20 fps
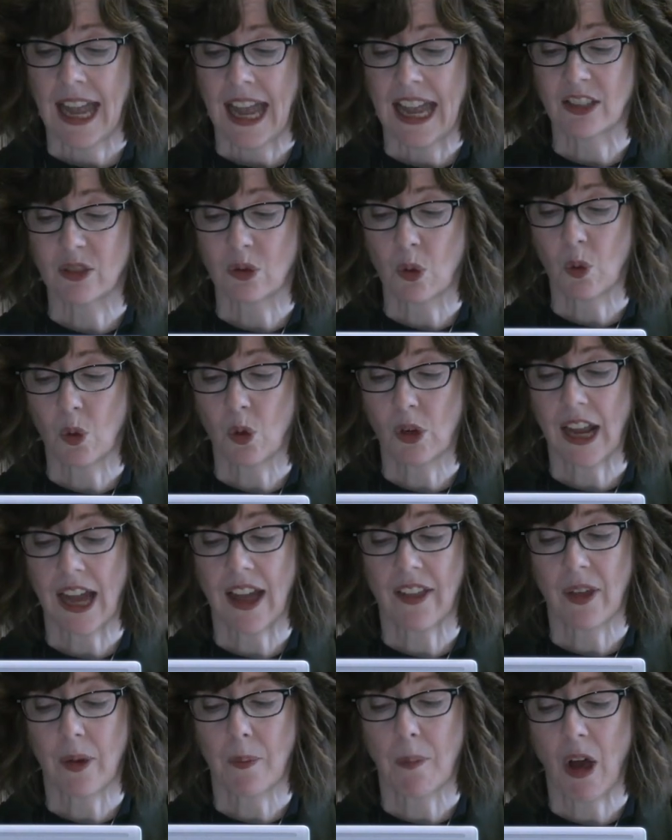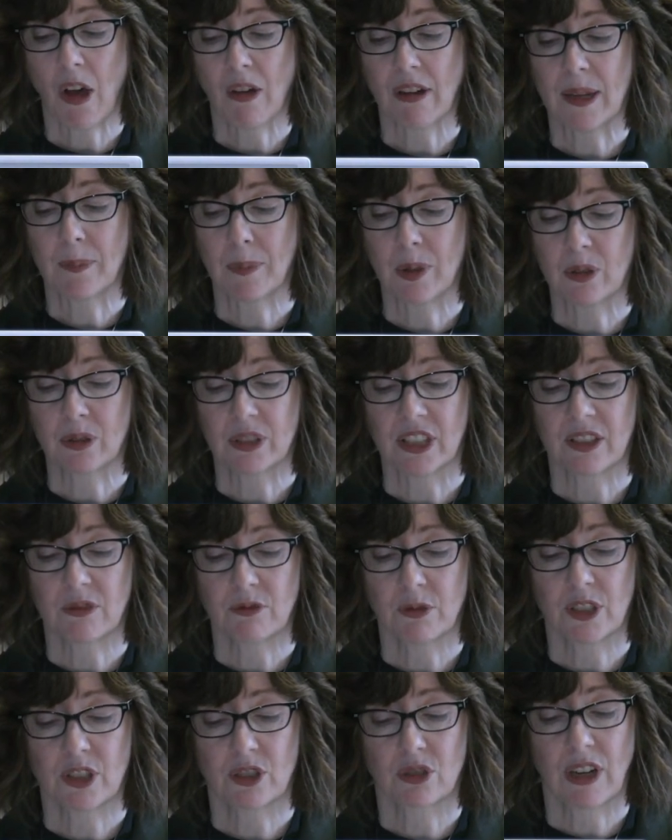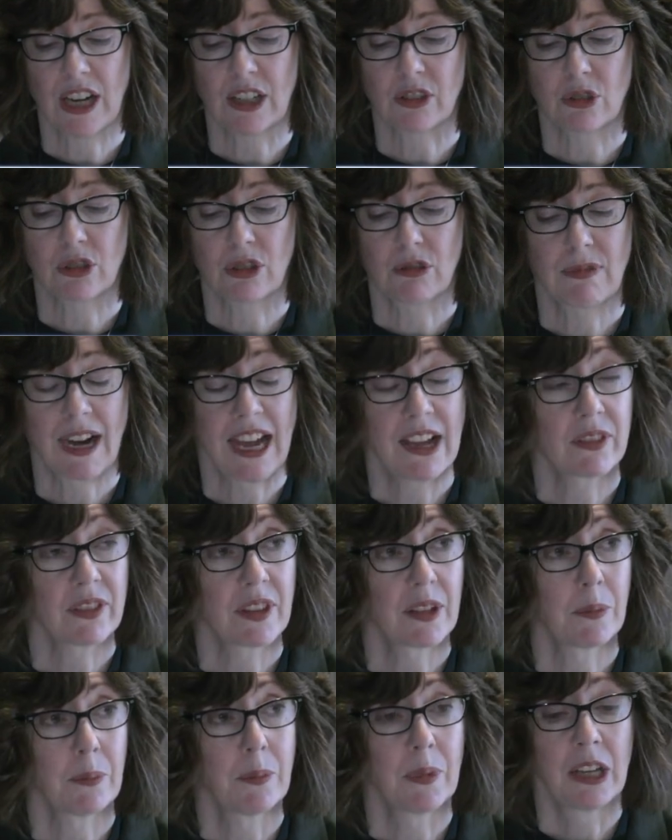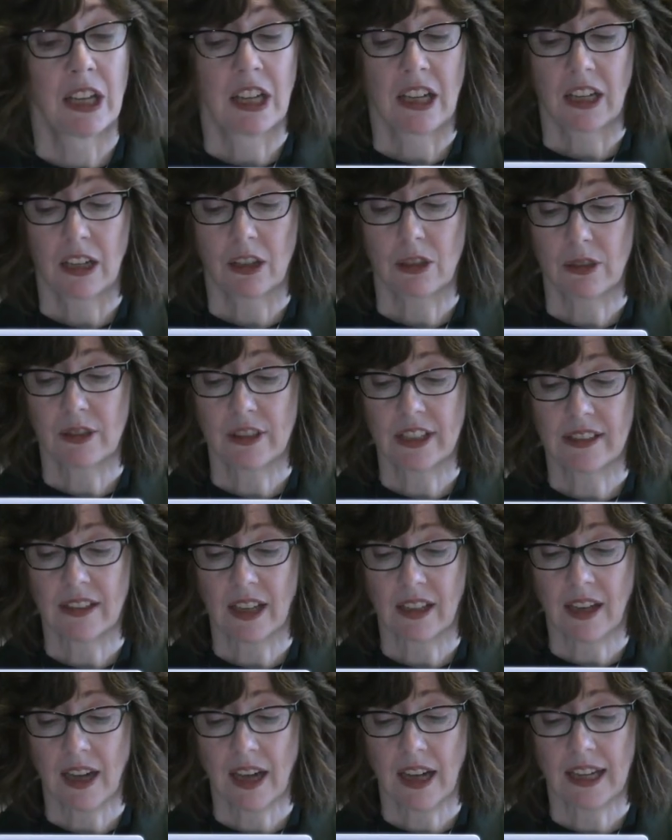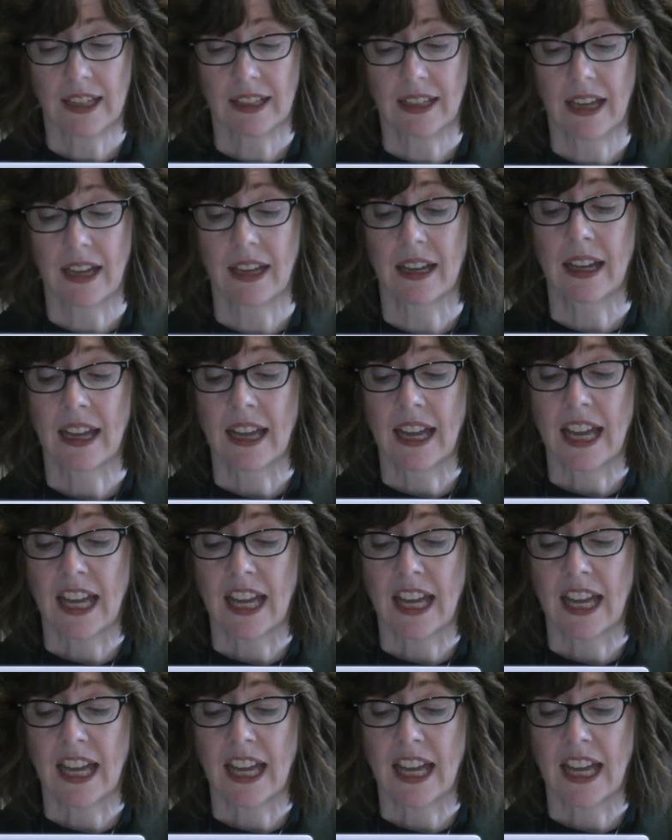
as all other Maori built infrastructure around them, including the kainga,